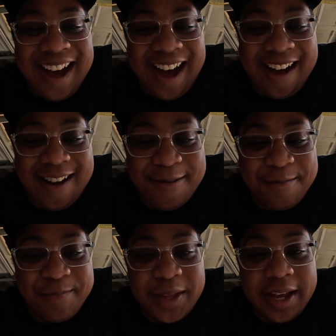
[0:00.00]

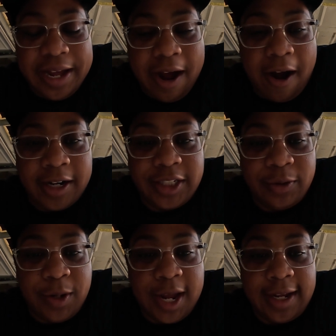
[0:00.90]
All right, so
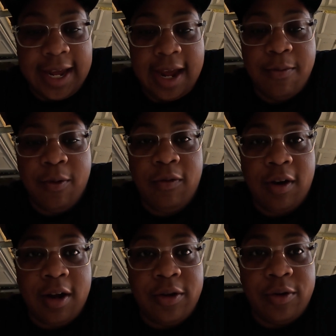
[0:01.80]
we had cable
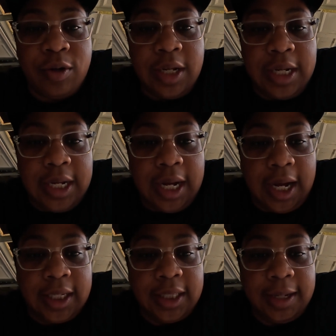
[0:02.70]
row,
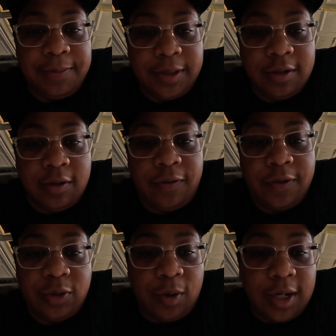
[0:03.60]
elliptical for
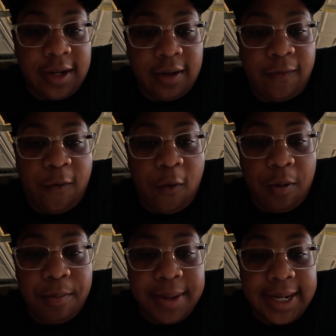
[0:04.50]
24
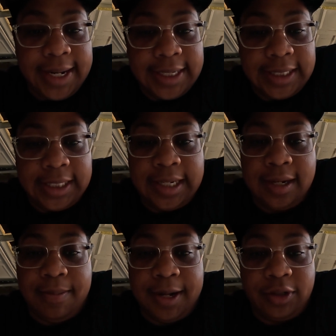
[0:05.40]
minutes, did
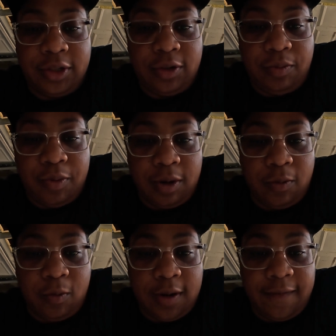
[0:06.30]
about
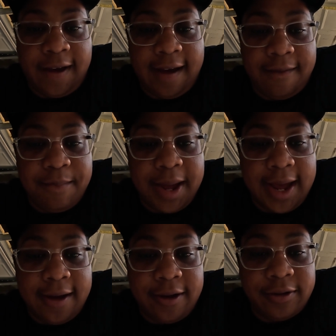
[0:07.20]
2.15
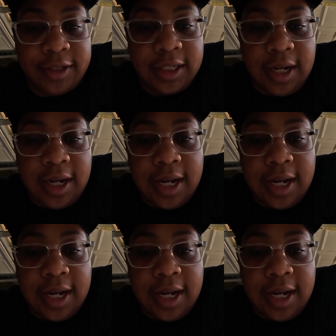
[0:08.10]
miles.